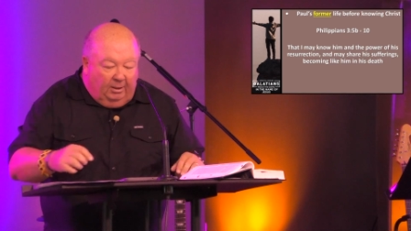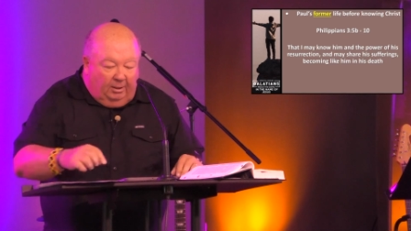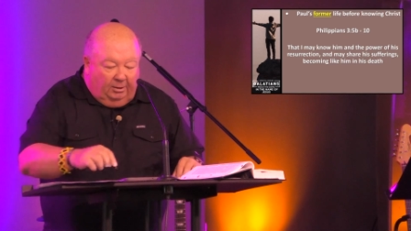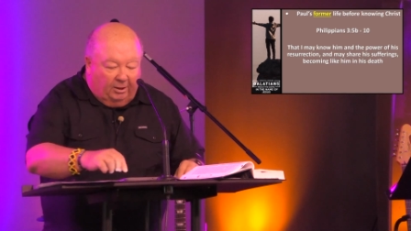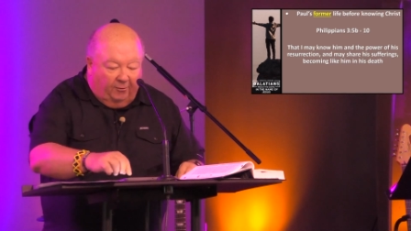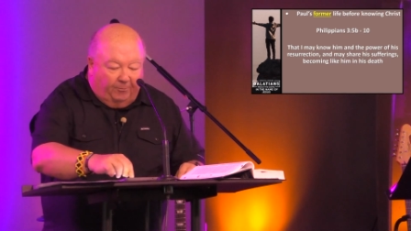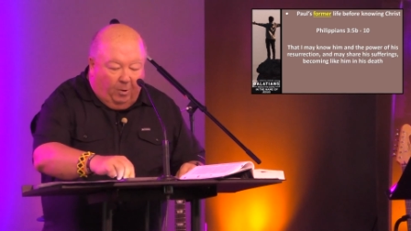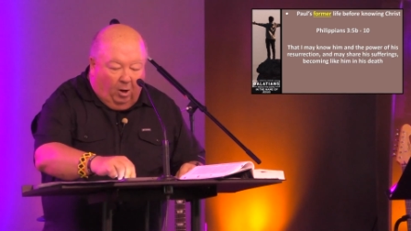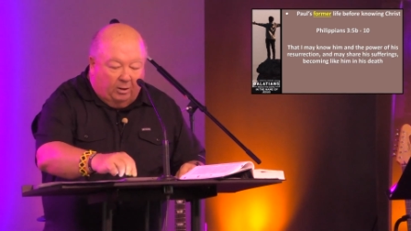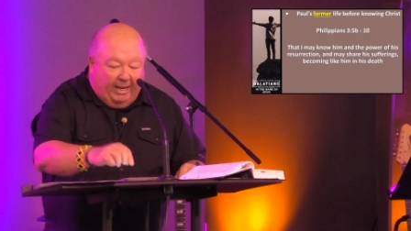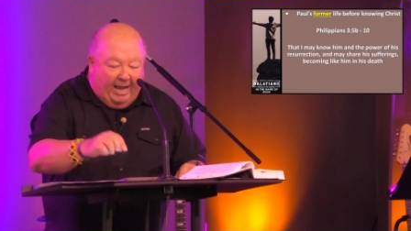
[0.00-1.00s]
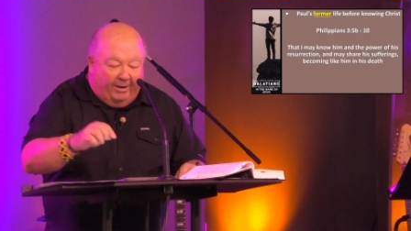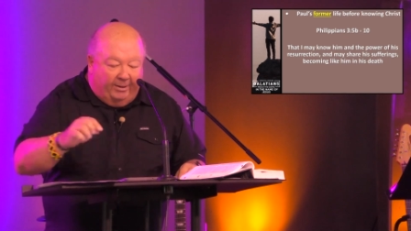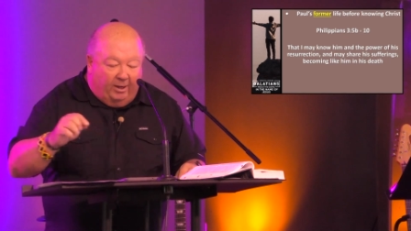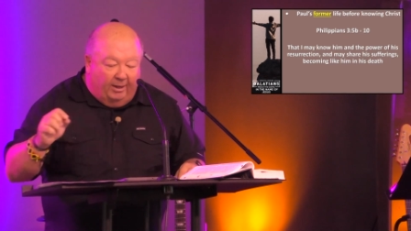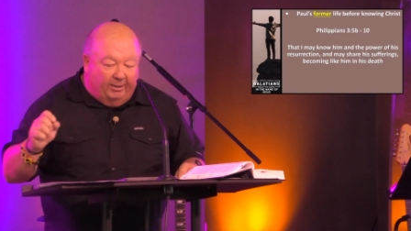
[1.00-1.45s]
So if Paul
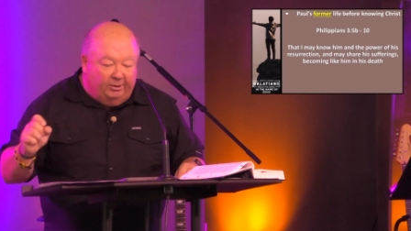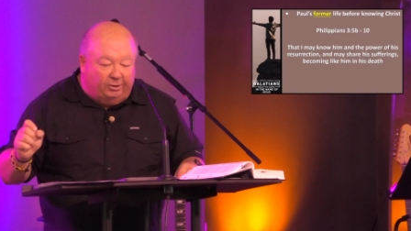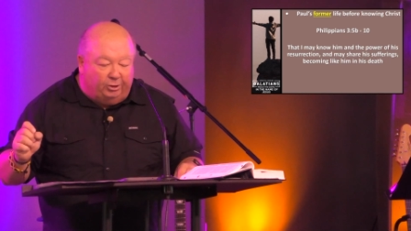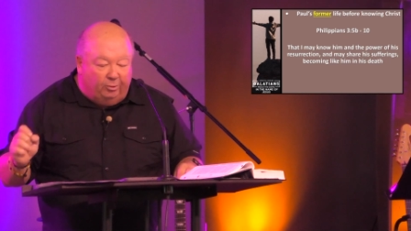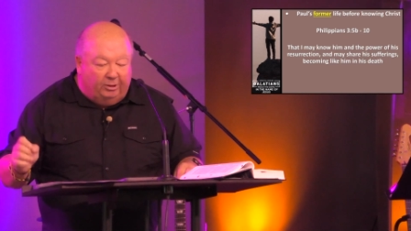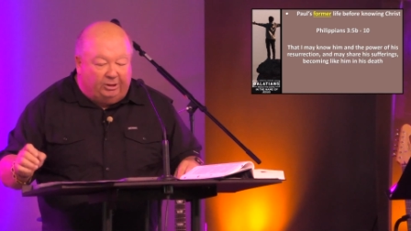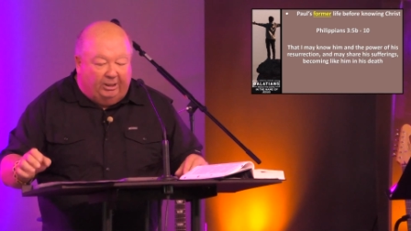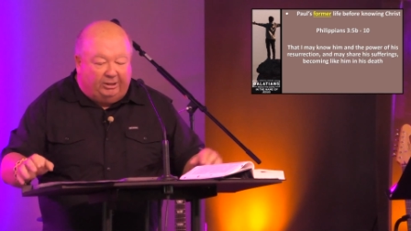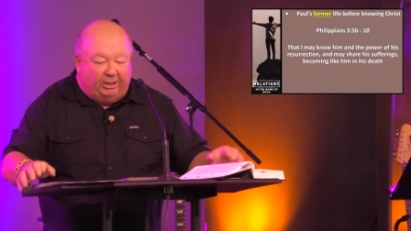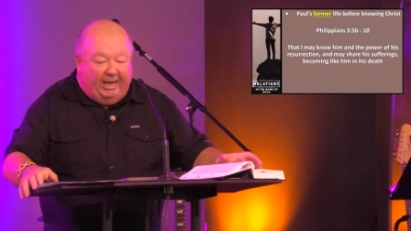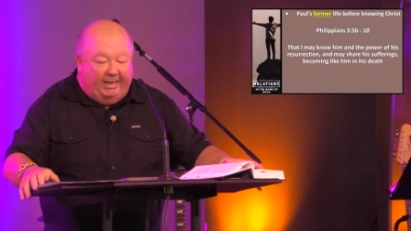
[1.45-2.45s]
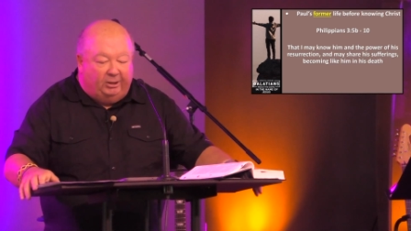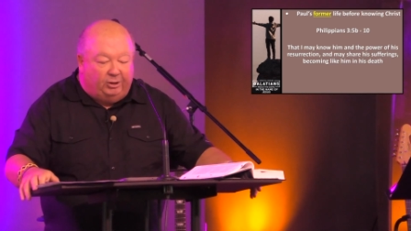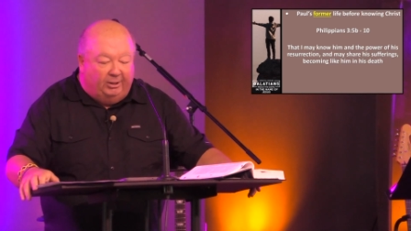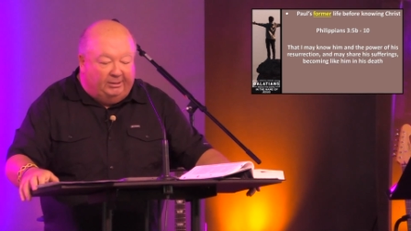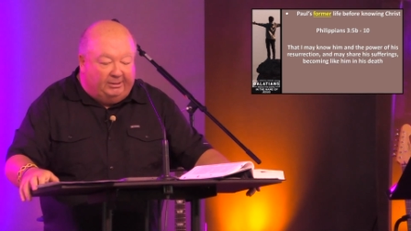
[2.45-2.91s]
counted on his Jewish
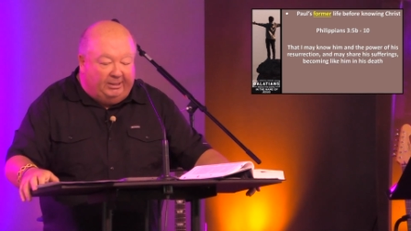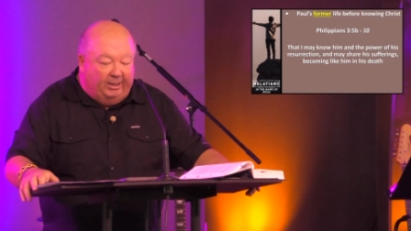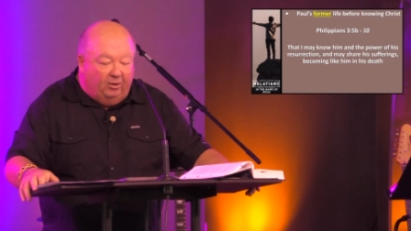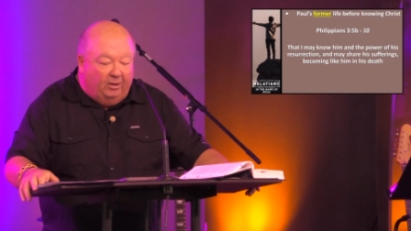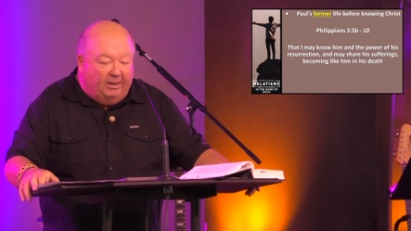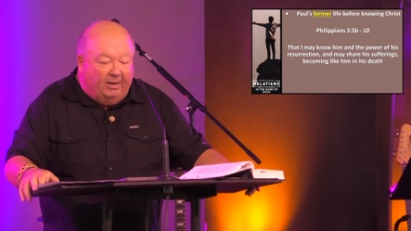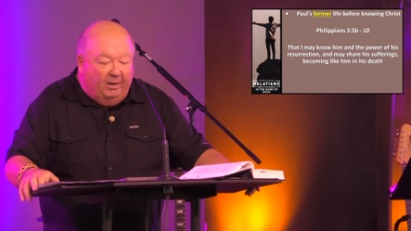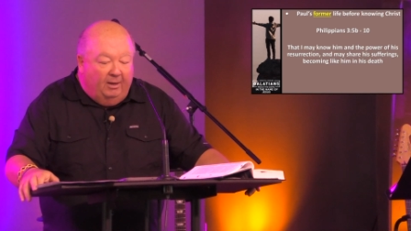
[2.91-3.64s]
education, his zeal, and